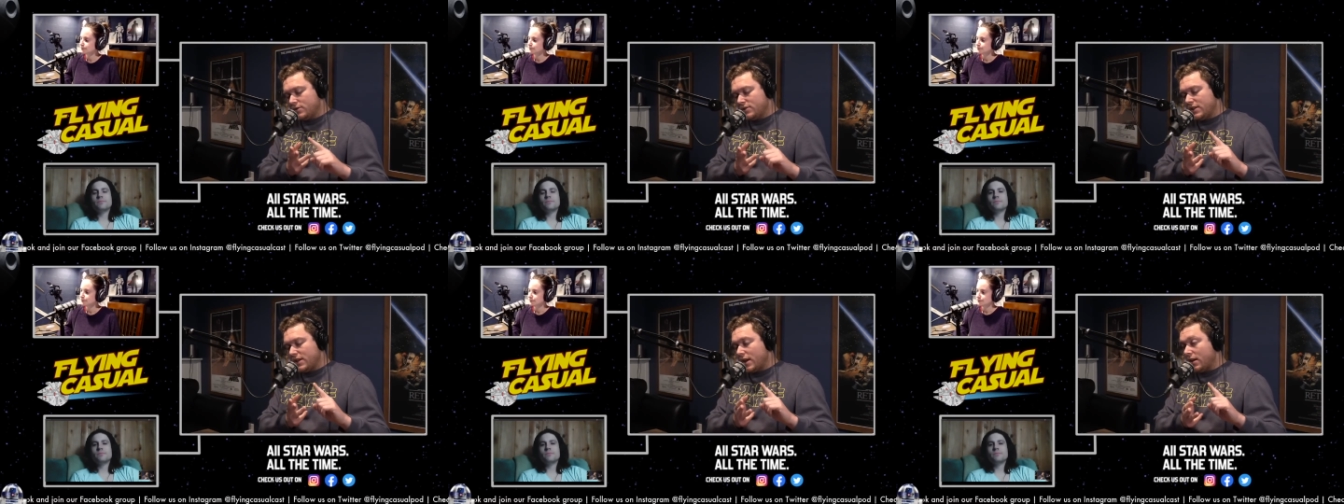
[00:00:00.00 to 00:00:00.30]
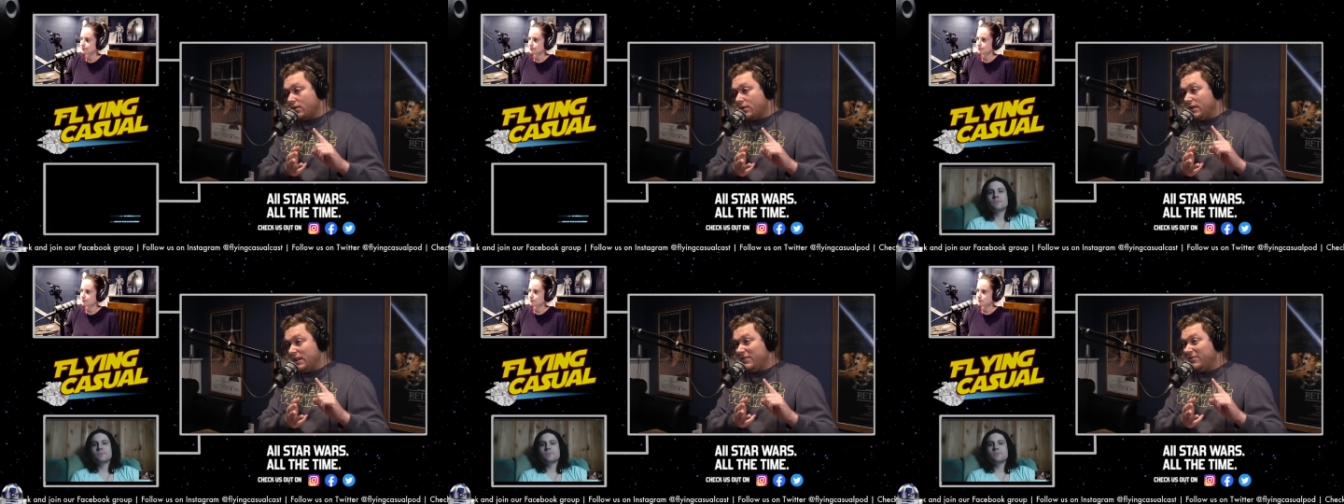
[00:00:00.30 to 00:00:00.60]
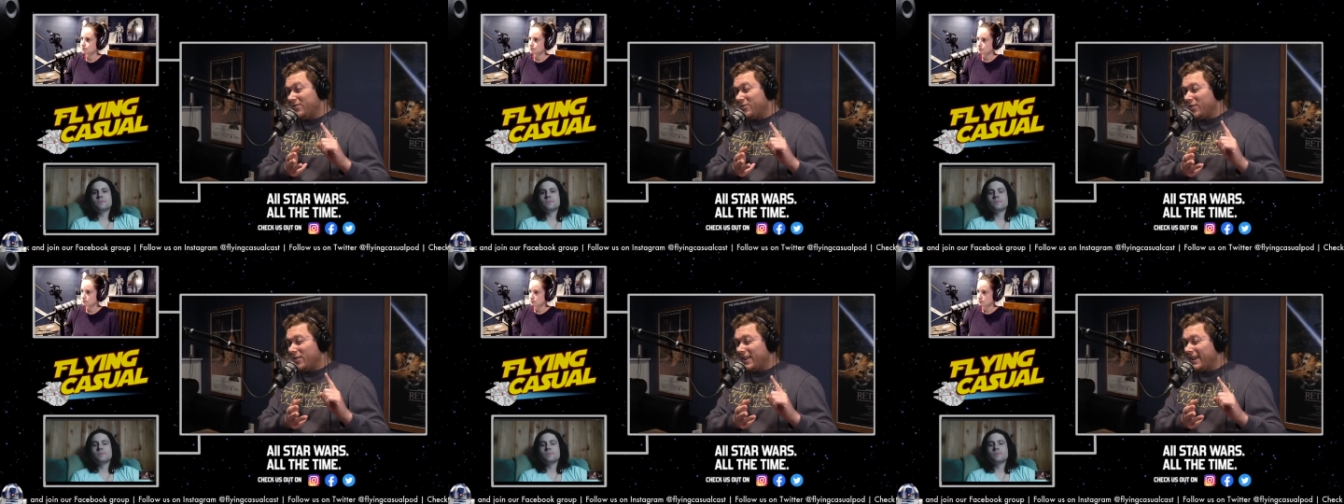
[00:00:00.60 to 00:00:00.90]
You got even
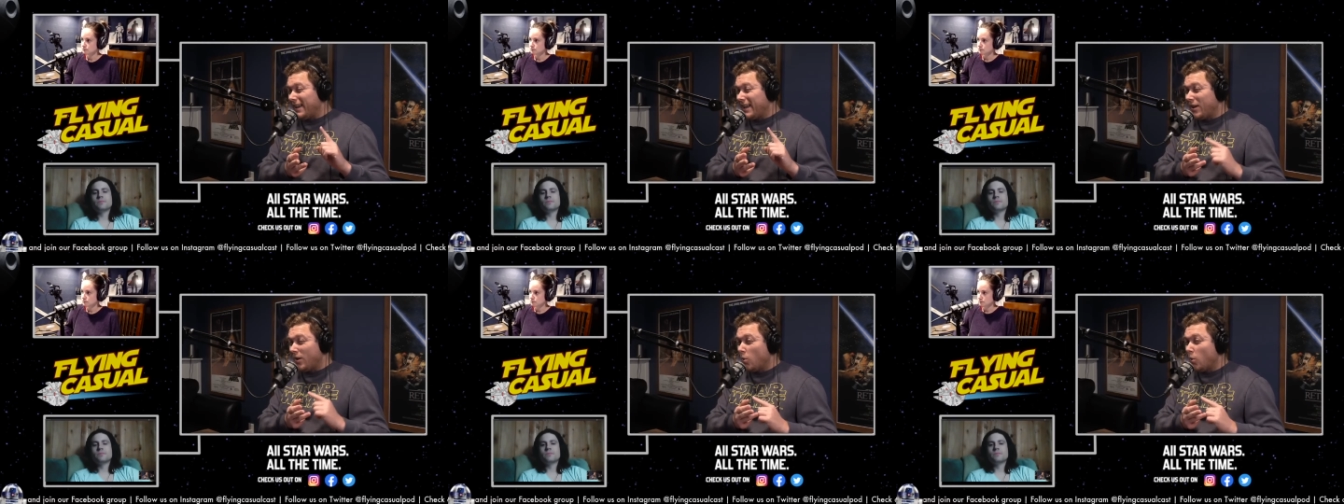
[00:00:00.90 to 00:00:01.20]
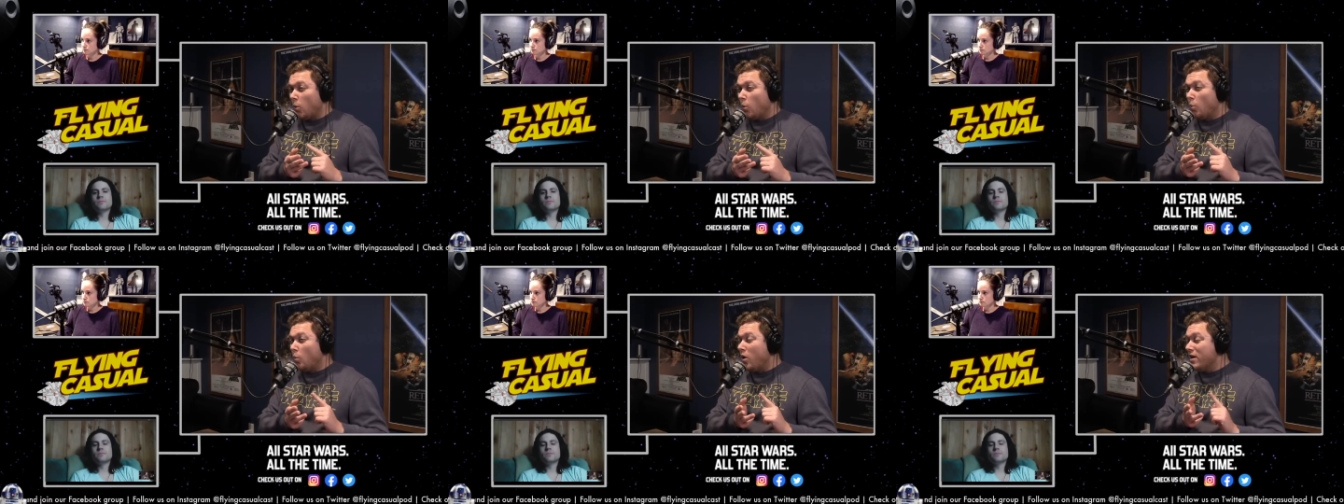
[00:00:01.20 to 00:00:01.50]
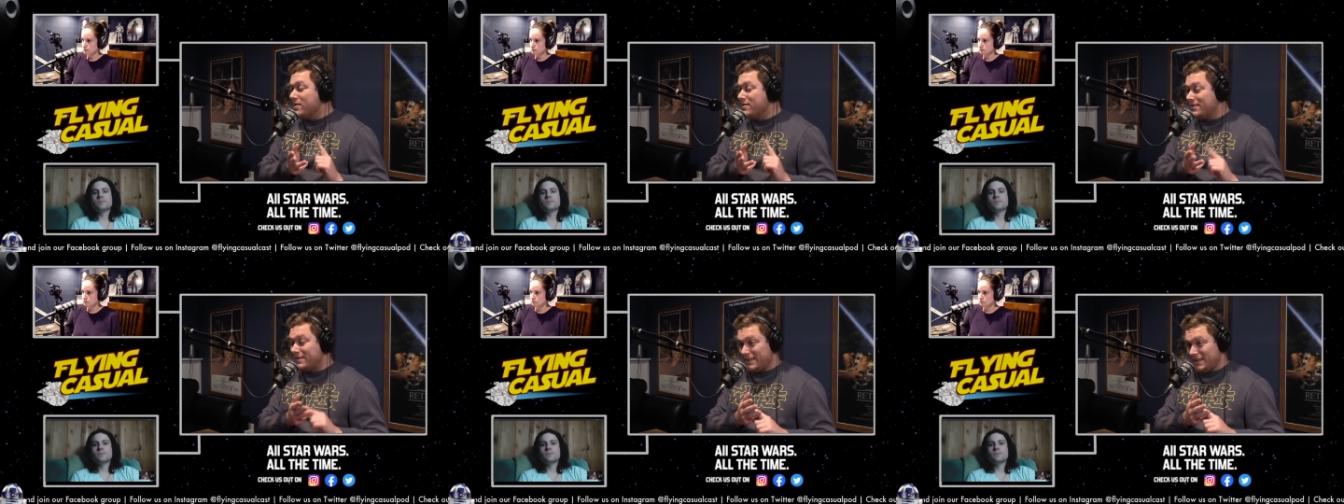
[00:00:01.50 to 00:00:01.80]
like
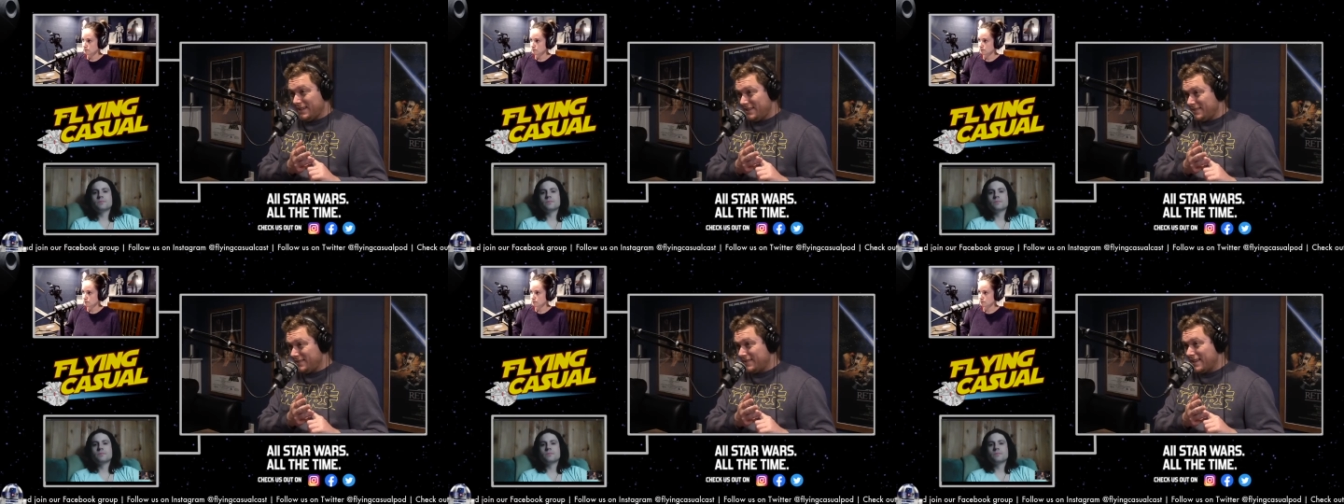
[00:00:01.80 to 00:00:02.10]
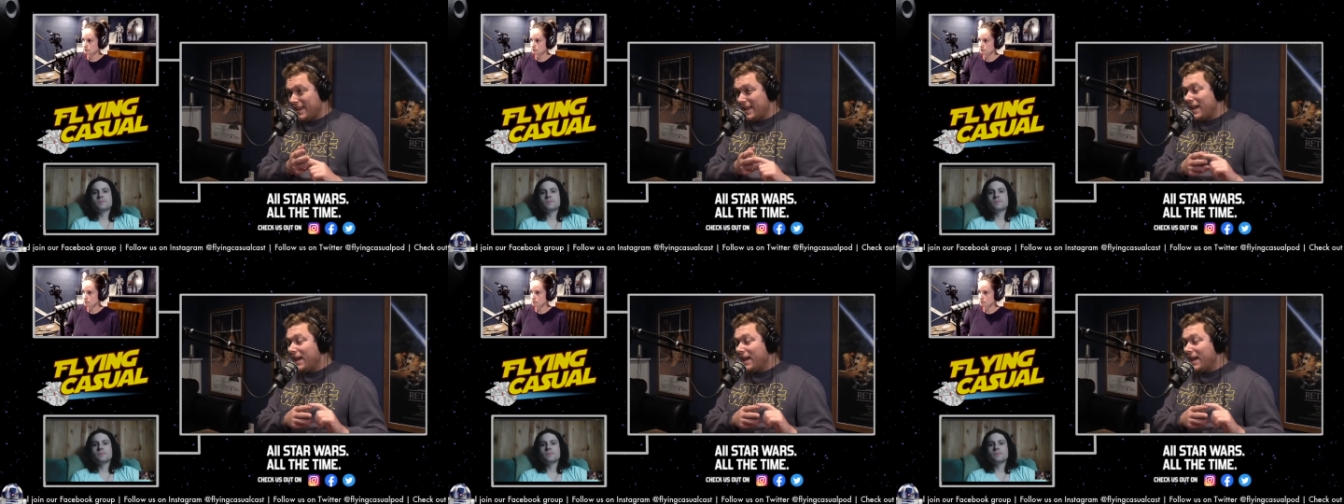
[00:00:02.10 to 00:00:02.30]
onesies.